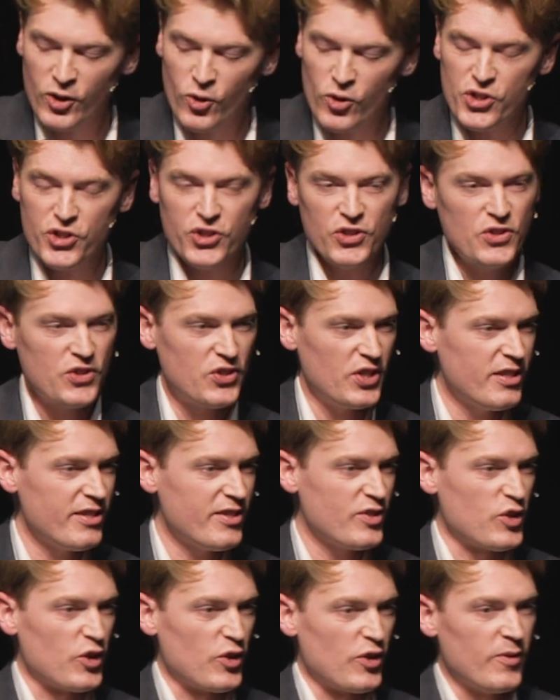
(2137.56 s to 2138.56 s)
the Christian
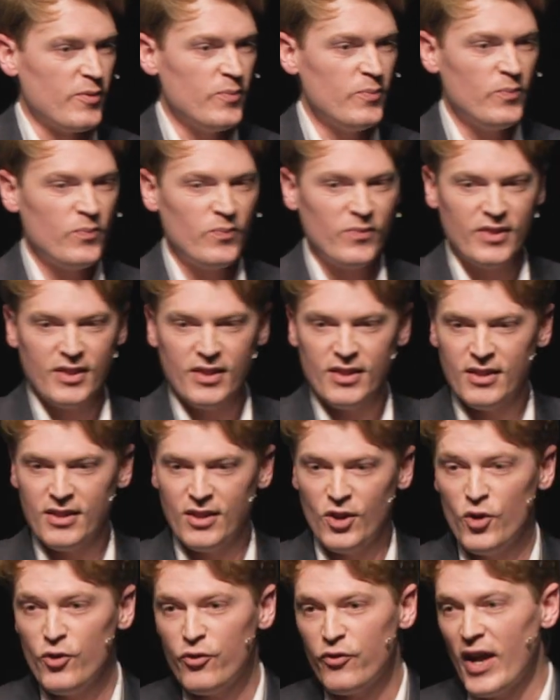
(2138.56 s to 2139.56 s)
citizen
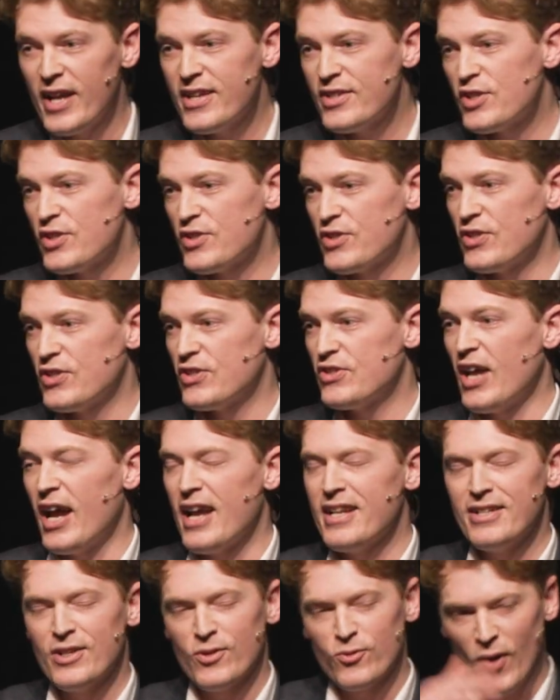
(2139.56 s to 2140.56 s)
who faces the
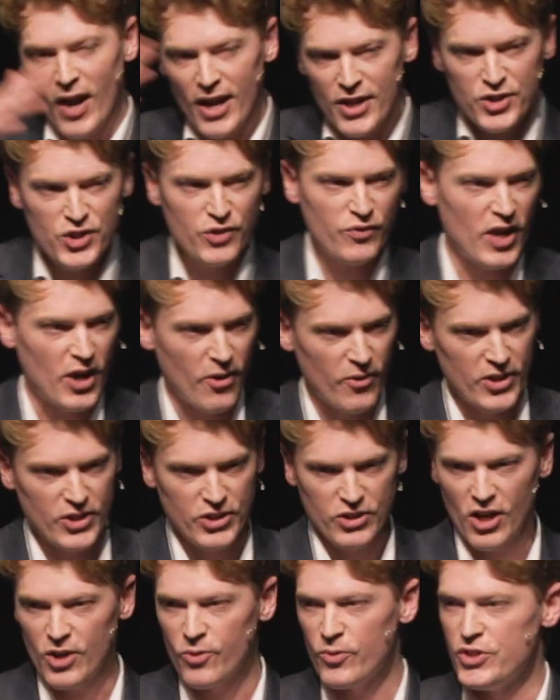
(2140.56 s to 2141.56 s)
state in a range of
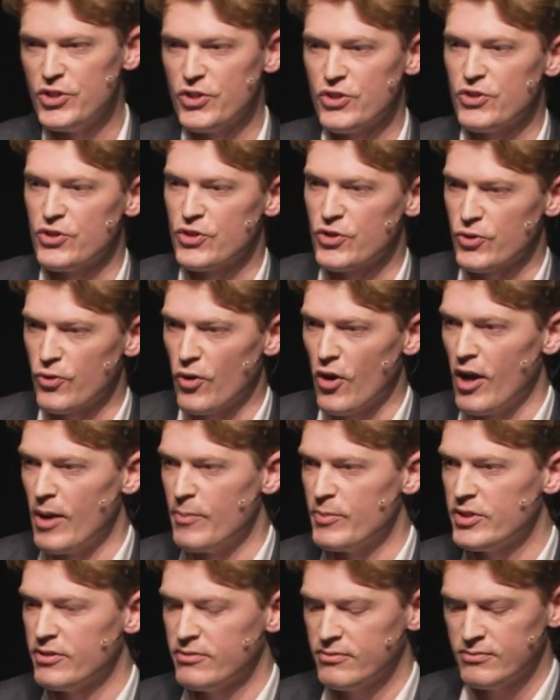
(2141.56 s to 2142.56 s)
areas like we just
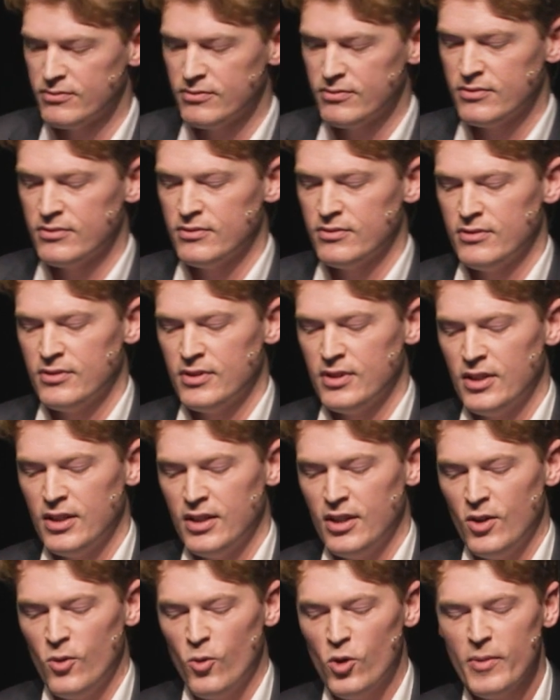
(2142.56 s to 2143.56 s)
described?
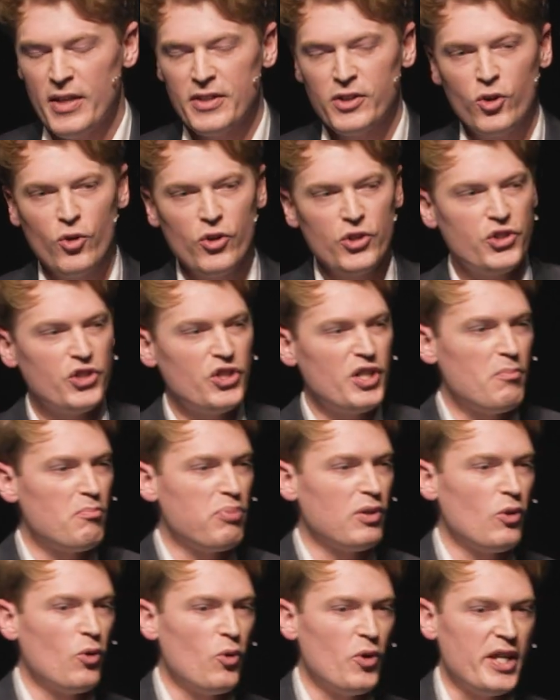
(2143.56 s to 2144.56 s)
What about the Christian
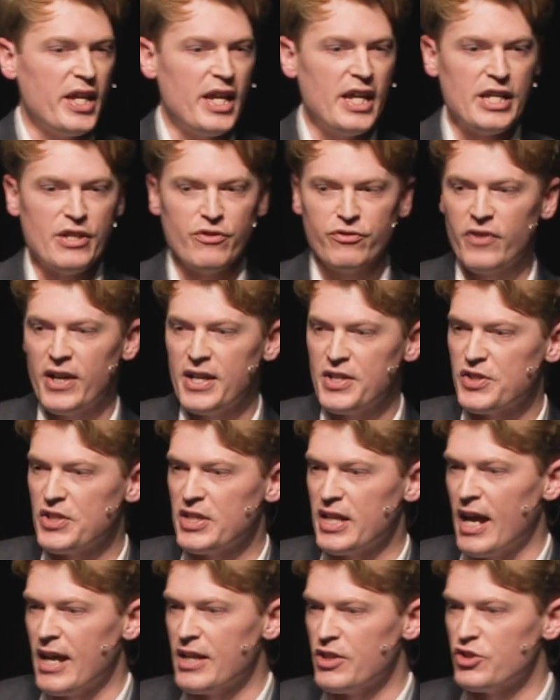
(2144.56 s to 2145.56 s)
employee
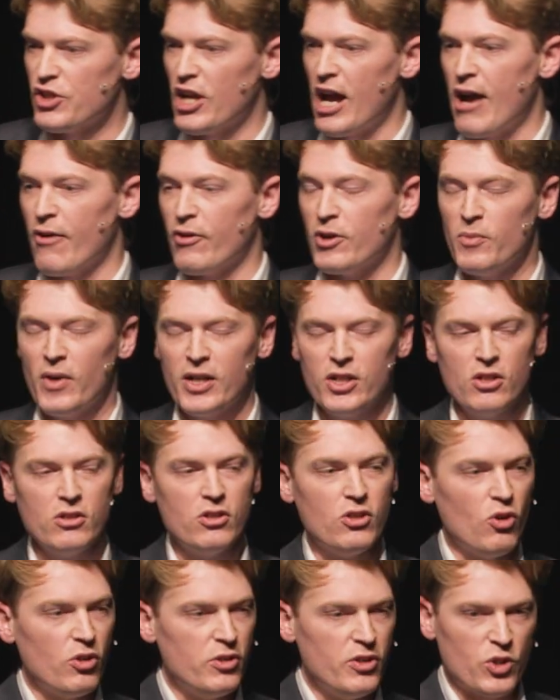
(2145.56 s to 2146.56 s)
facing HR? And my
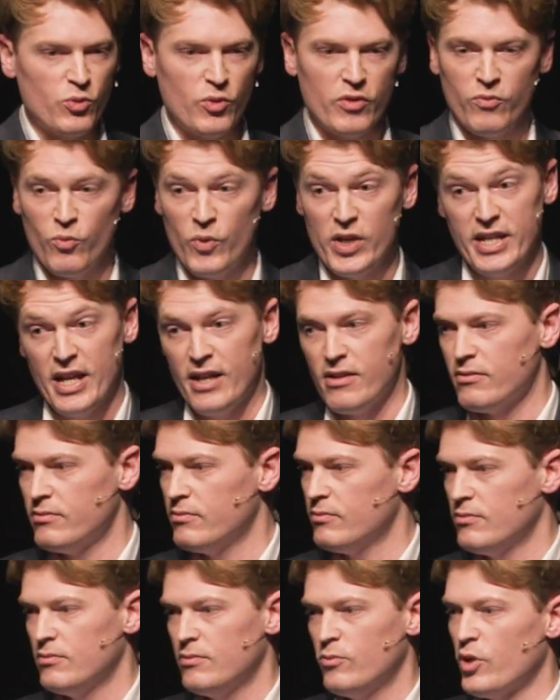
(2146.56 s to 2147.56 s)
goodness, we've
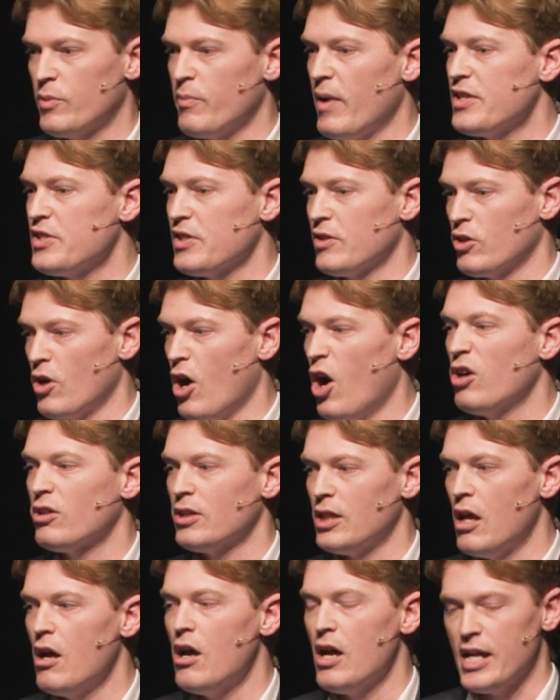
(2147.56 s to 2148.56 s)
basically got a
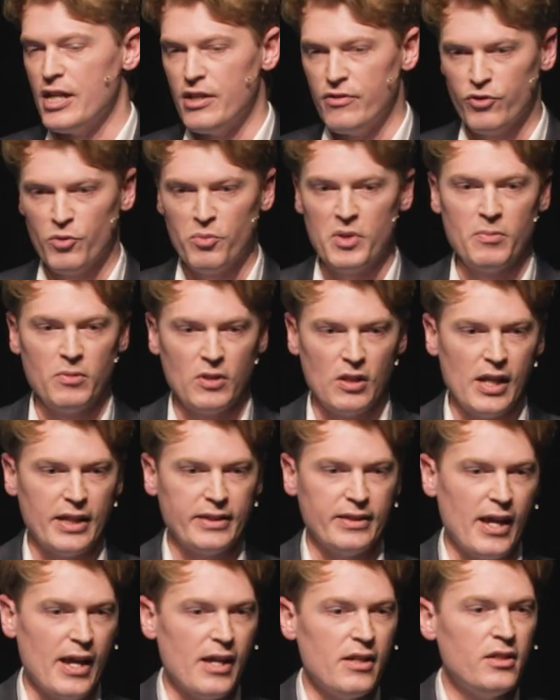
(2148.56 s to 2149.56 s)
hotline for people
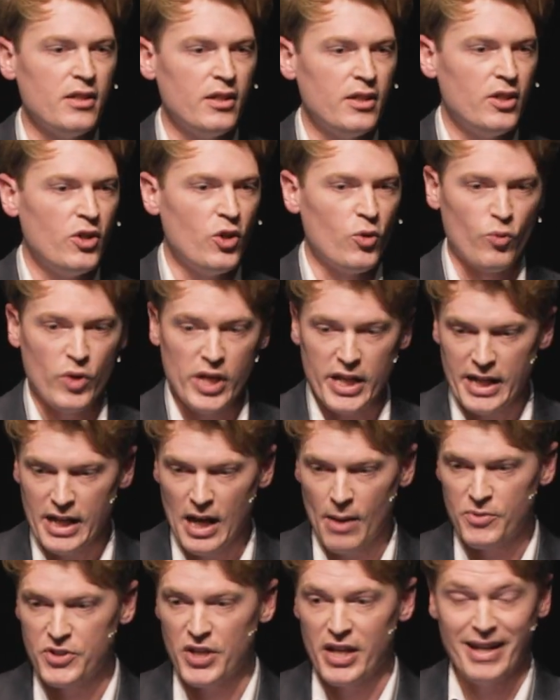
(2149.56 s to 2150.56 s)
like that, ringing
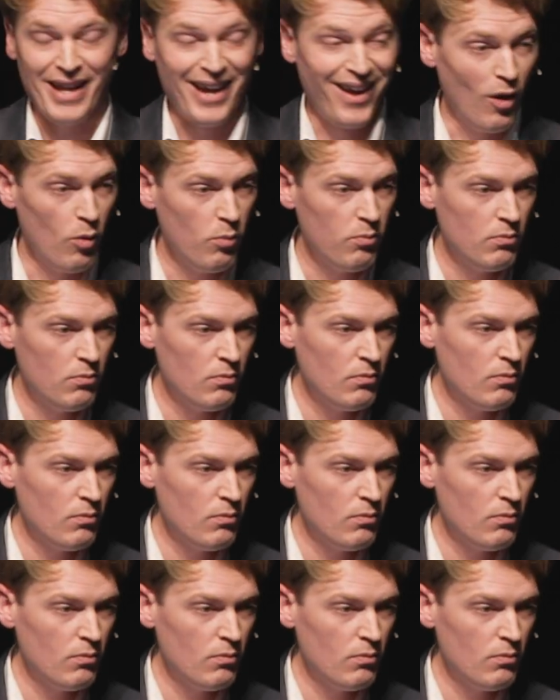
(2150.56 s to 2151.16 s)
up saying, help,